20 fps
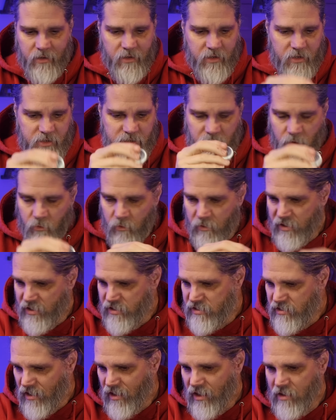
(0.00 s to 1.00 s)
So what we're
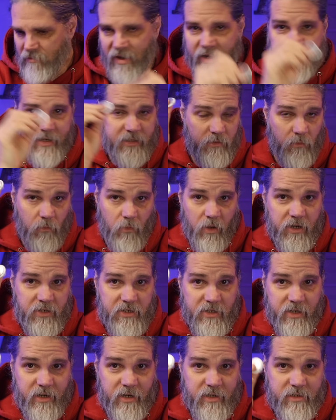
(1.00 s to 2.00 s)
going to talk about is what is
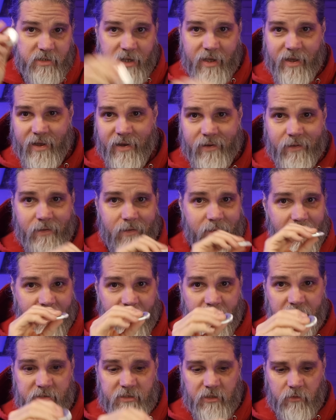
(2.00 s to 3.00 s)
an AirTag,
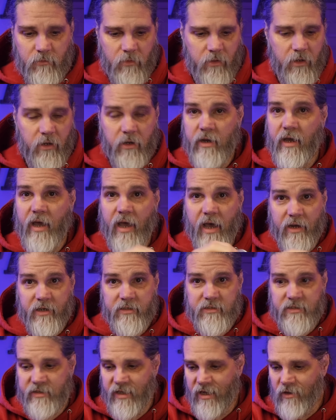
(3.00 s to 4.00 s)
how does it work, how to
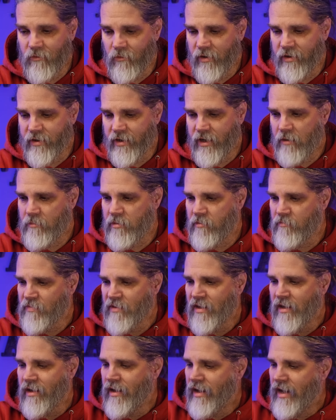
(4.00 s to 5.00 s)
set one up,
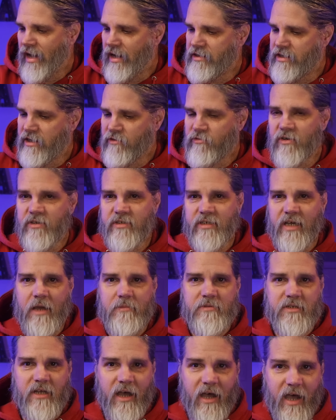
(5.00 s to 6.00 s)
and different
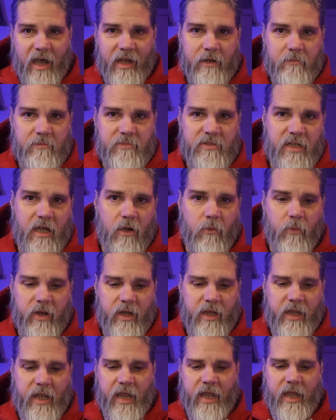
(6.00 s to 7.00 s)
types of items that we
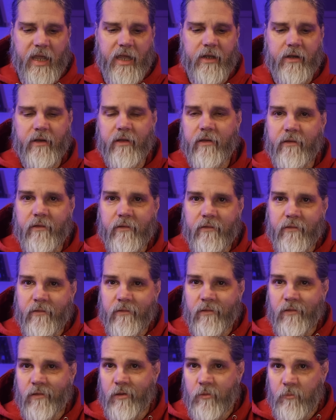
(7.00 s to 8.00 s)
can
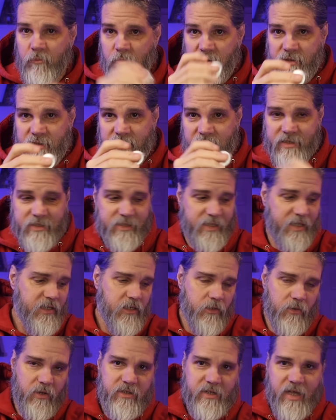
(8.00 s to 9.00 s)
put these in
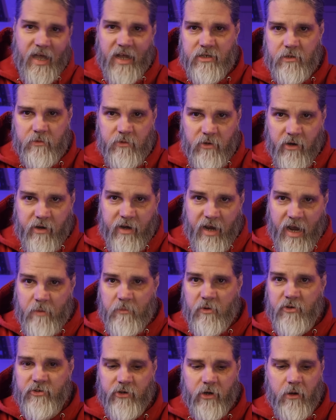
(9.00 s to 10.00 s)
to attach them to our
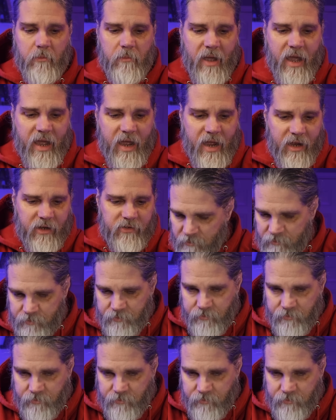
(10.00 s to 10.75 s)
cameras and our bags.